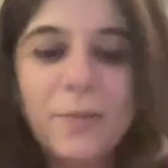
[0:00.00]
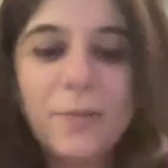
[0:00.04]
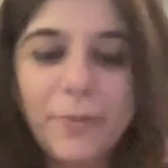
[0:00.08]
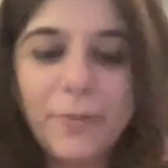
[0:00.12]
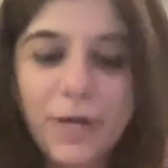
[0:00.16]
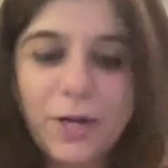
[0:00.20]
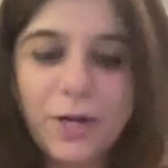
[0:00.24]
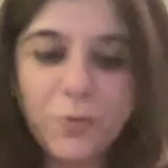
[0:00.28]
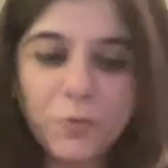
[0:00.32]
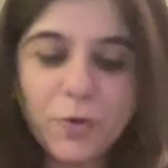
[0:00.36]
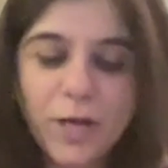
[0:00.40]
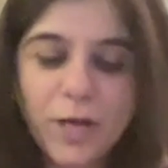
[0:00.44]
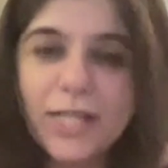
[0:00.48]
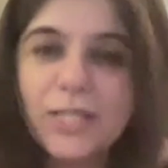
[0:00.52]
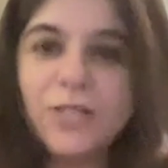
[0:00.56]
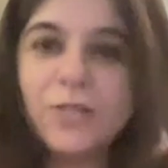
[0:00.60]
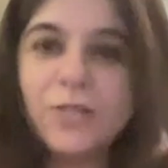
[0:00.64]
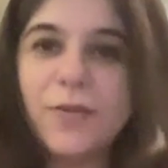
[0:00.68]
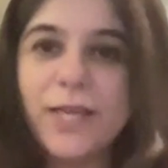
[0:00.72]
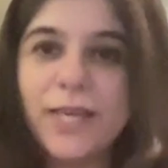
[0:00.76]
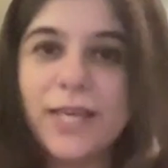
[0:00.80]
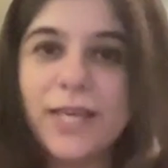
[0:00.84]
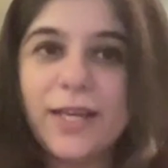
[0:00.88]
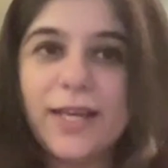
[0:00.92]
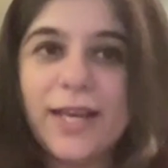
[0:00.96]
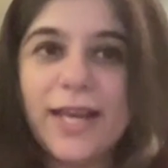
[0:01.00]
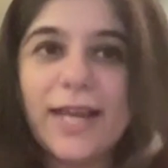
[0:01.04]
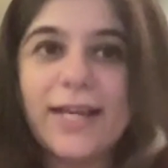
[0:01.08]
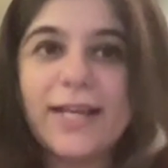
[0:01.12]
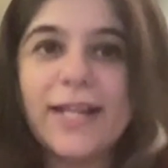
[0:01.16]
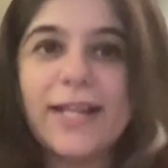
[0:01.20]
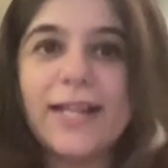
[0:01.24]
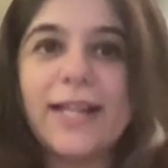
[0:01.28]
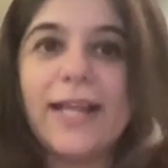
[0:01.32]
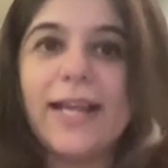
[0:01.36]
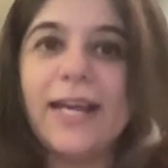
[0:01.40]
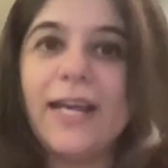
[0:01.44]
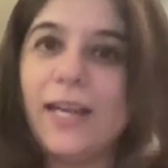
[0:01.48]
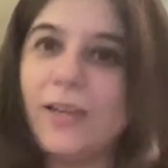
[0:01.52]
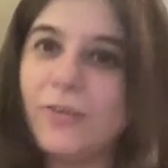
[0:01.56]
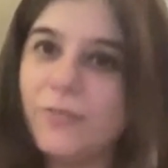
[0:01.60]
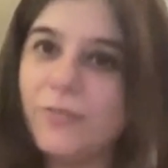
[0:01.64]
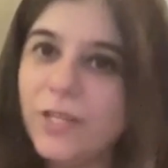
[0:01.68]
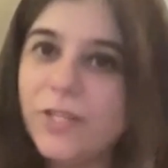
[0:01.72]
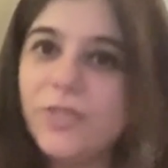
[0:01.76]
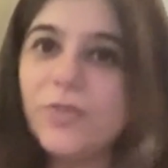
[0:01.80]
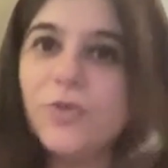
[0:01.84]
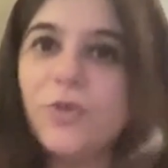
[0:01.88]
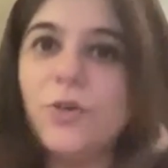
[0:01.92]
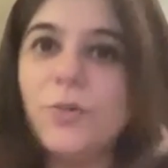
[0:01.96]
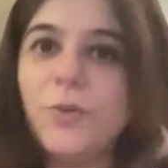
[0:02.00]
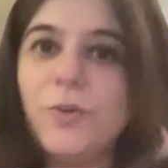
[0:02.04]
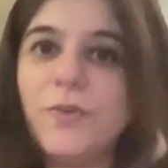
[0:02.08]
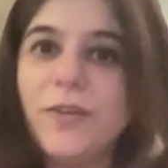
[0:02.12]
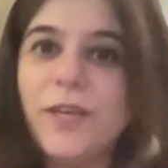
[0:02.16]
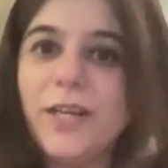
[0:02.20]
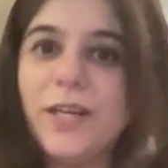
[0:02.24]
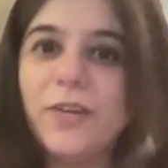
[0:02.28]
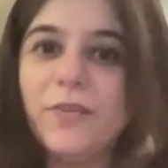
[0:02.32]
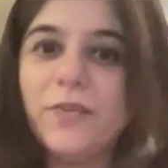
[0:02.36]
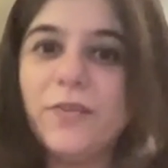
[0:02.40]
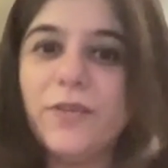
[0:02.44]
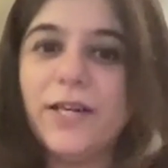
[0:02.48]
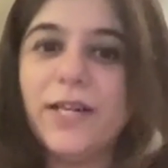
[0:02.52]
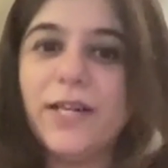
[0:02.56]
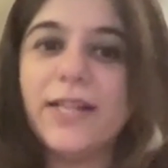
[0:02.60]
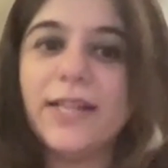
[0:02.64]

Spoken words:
But once we connect at that level, it's going to be very different.